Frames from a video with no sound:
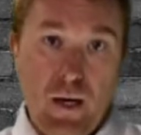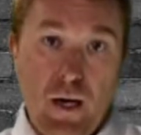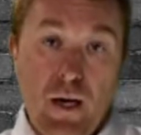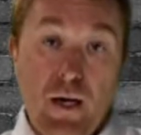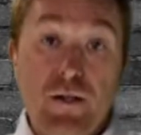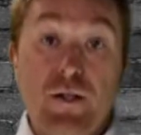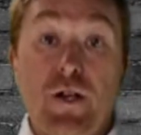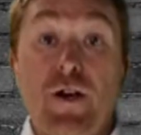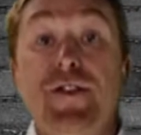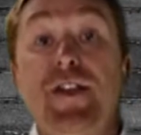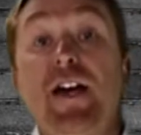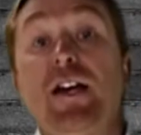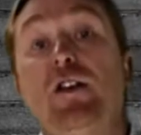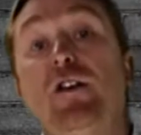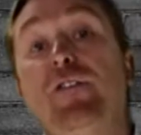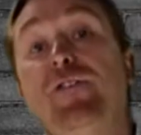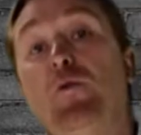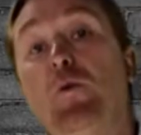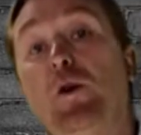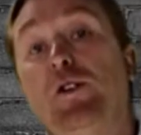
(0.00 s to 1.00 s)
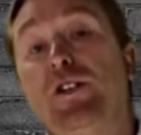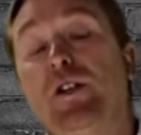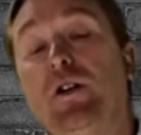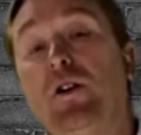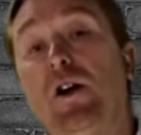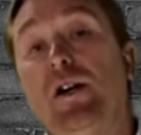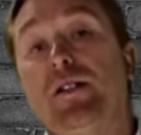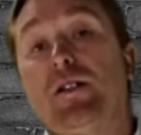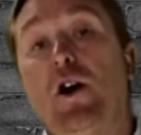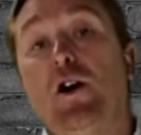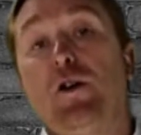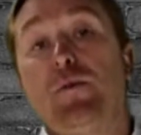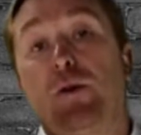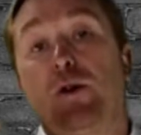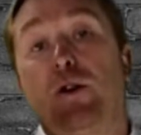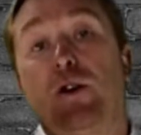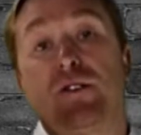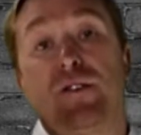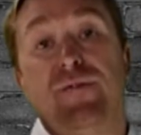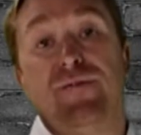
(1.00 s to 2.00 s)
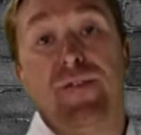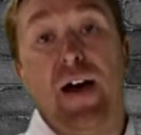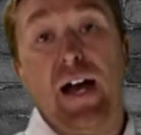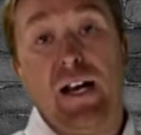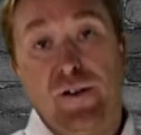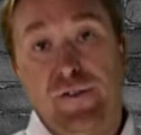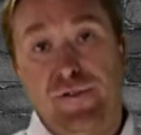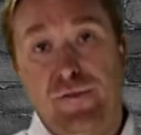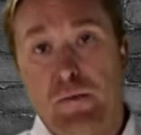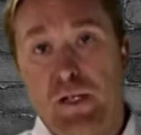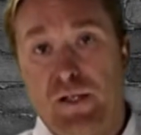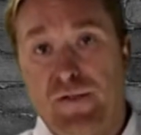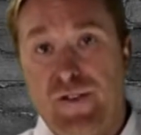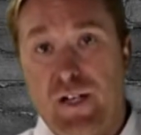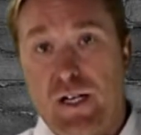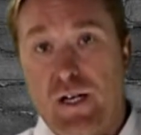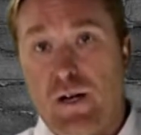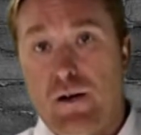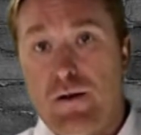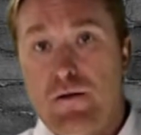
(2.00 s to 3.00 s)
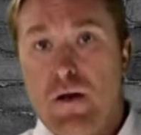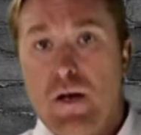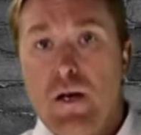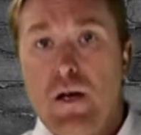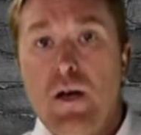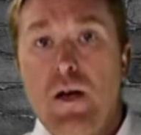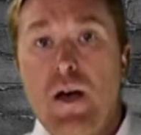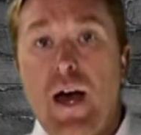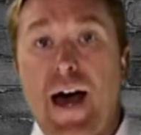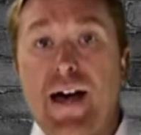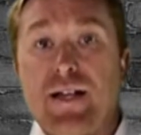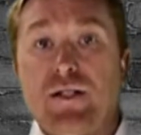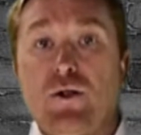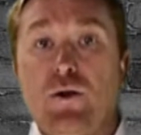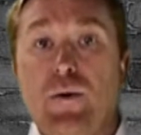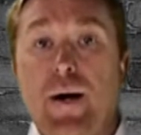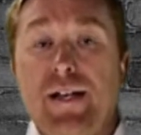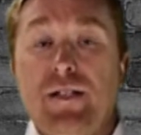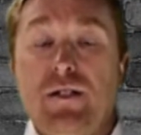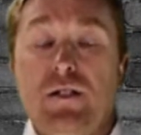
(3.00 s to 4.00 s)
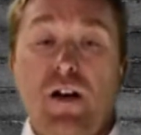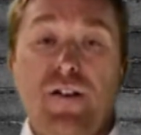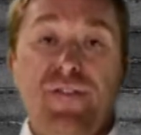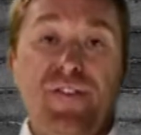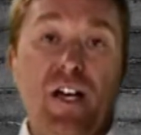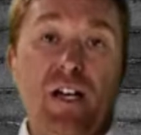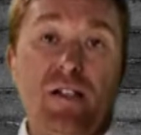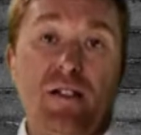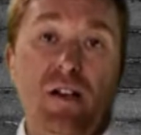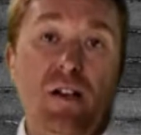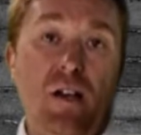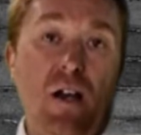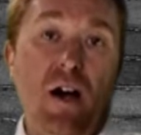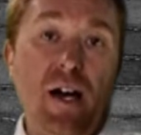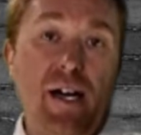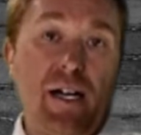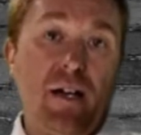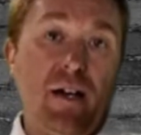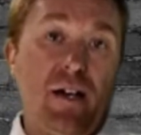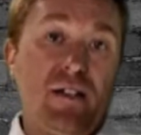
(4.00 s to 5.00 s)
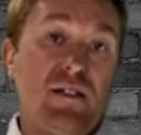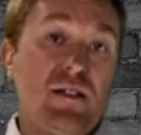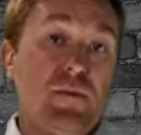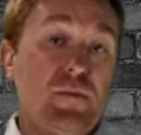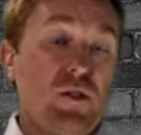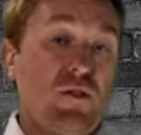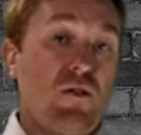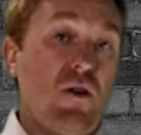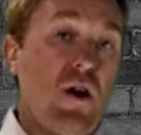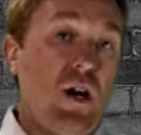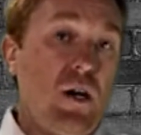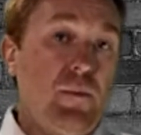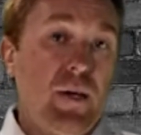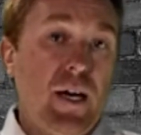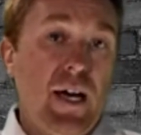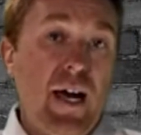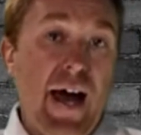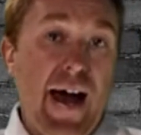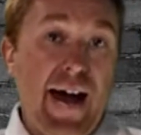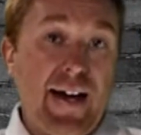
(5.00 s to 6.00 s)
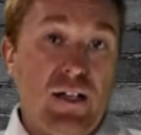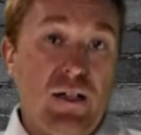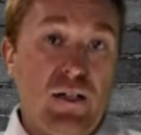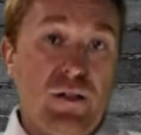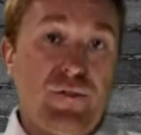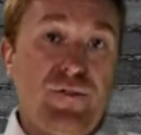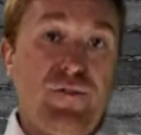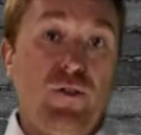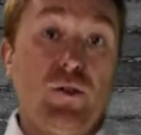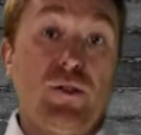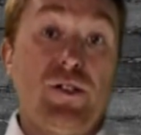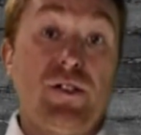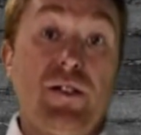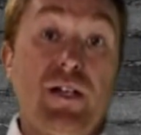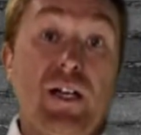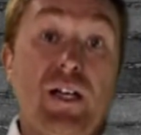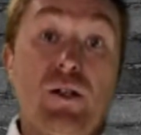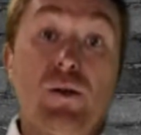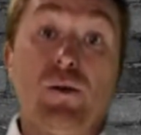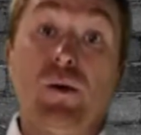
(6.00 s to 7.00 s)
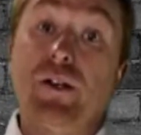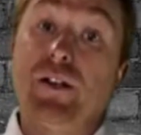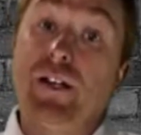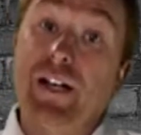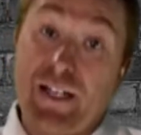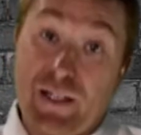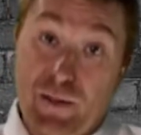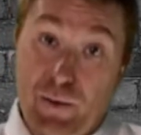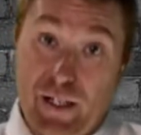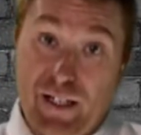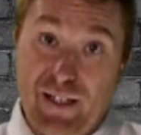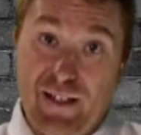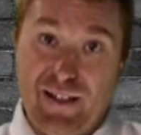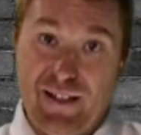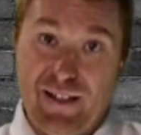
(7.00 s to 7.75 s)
So thank you for watching, guys. I hope you got some value from this video. As always, don't forget to like and subscribe, and I look forward to seeing you on the next one.